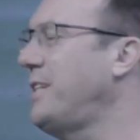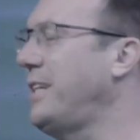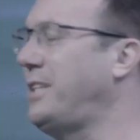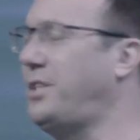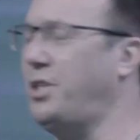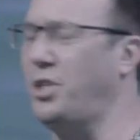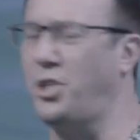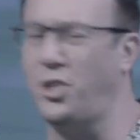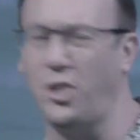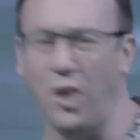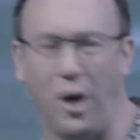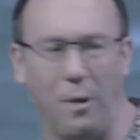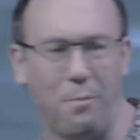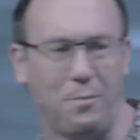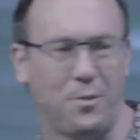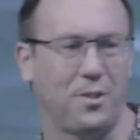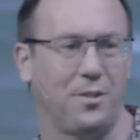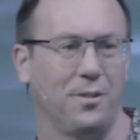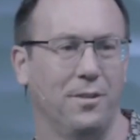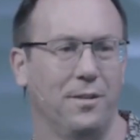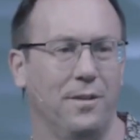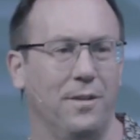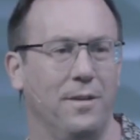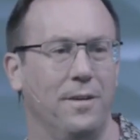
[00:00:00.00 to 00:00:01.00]
at the
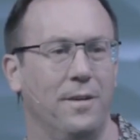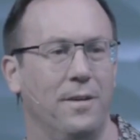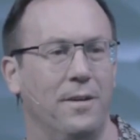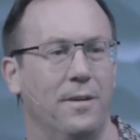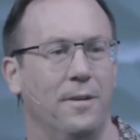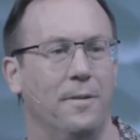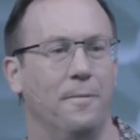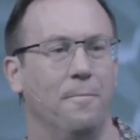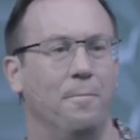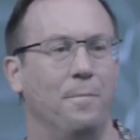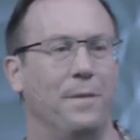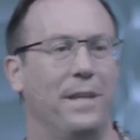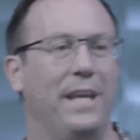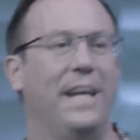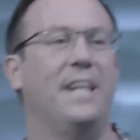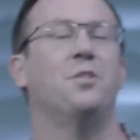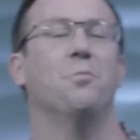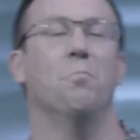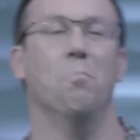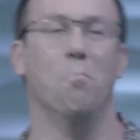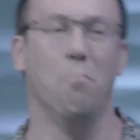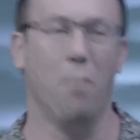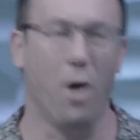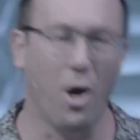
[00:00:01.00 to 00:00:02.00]
shops,
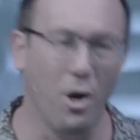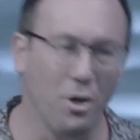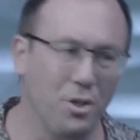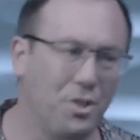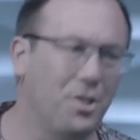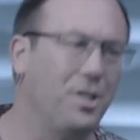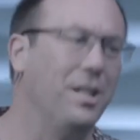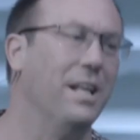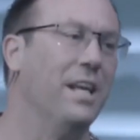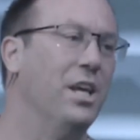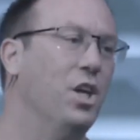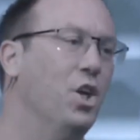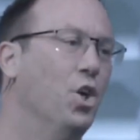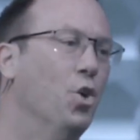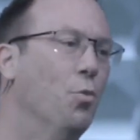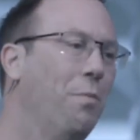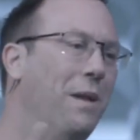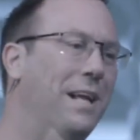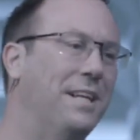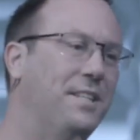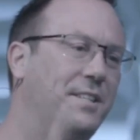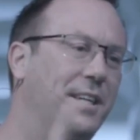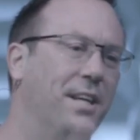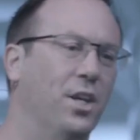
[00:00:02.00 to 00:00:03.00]
is mostly you
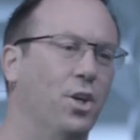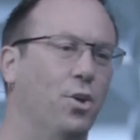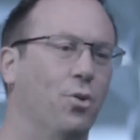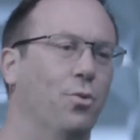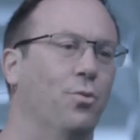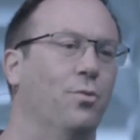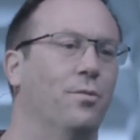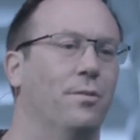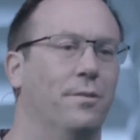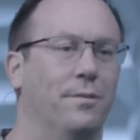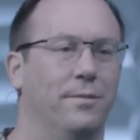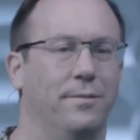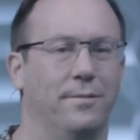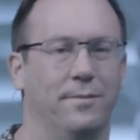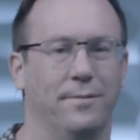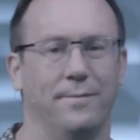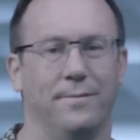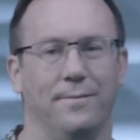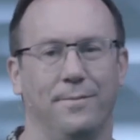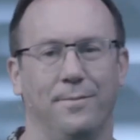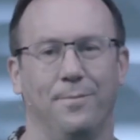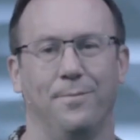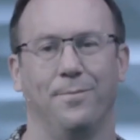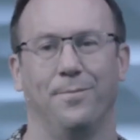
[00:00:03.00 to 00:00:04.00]
blessing you.
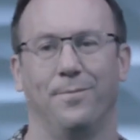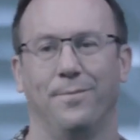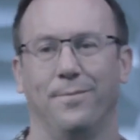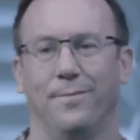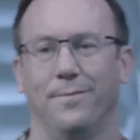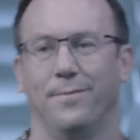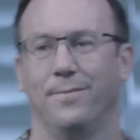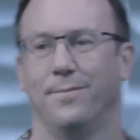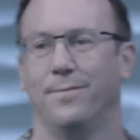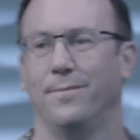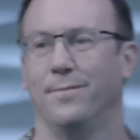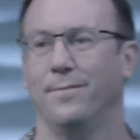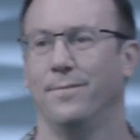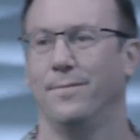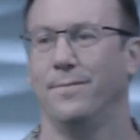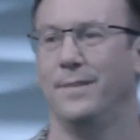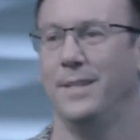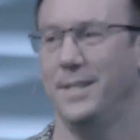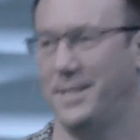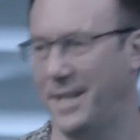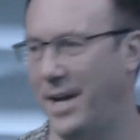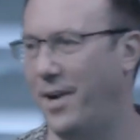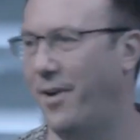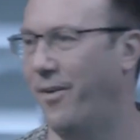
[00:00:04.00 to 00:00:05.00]

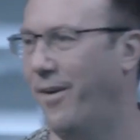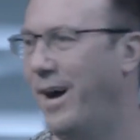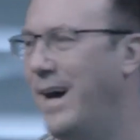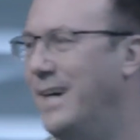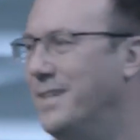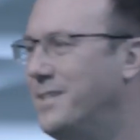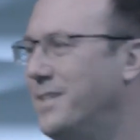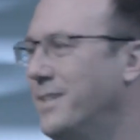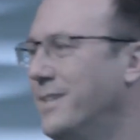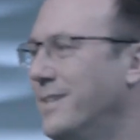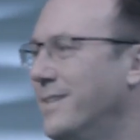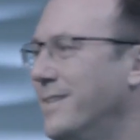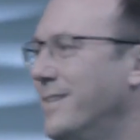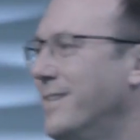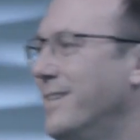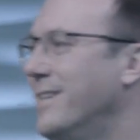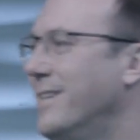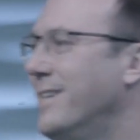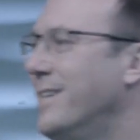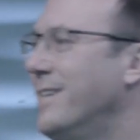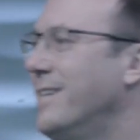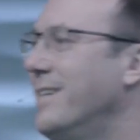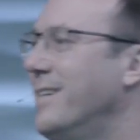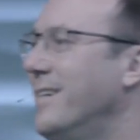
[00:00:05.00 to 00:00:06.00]
Is that all right?
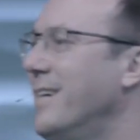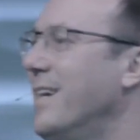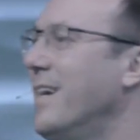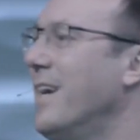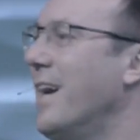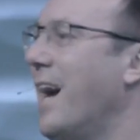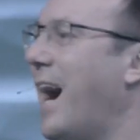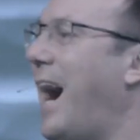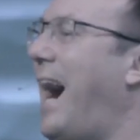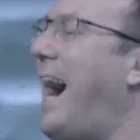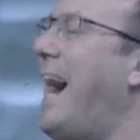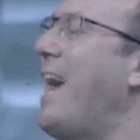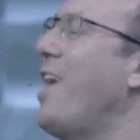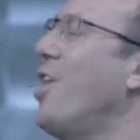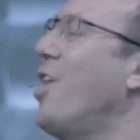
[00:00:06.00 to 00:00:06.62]
I